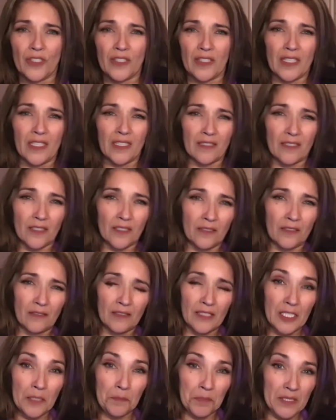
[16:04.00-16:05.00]
think it's a
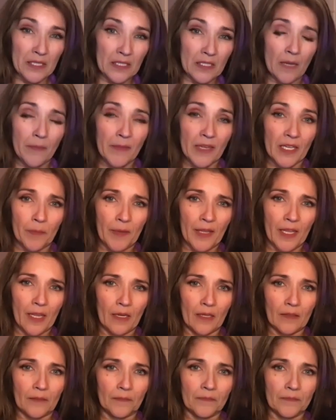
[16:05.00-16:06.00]
deep stomach pain.
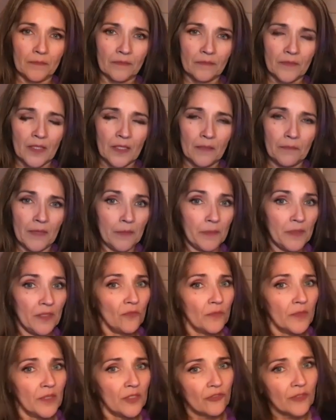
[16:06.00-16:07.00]
Maybe you've
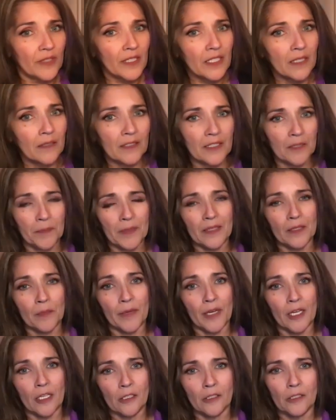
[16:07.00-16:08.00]
been drinking, tipping the
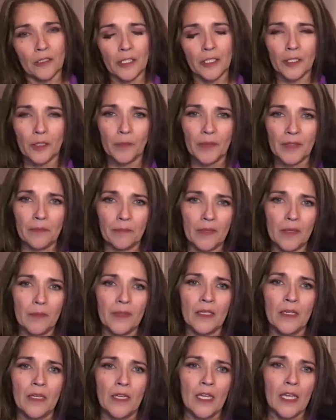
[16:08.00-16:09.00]
bottle a little bit,
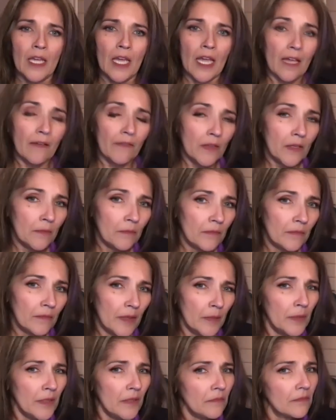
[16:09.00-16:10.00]
maybe having,
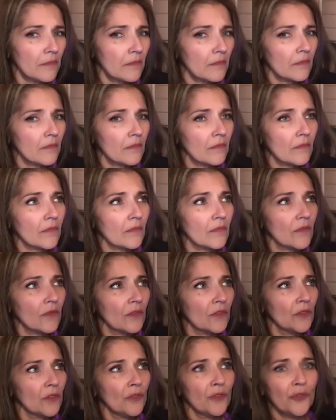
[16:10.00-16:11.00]
maybe
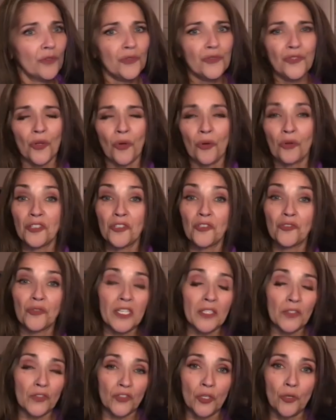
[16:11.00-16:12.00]
you used to only
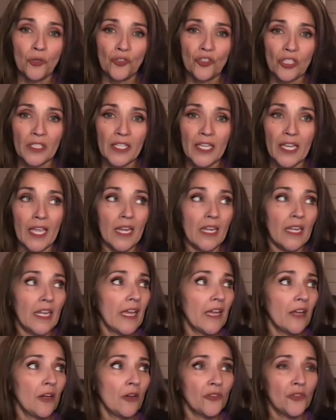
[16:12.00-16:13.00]
drink socially and
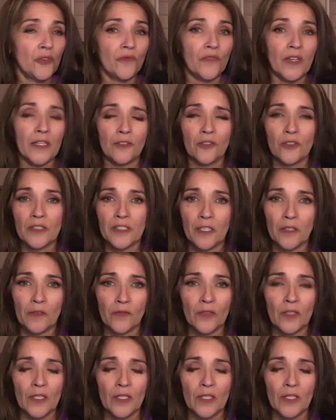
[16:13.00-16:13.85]
now you find yourself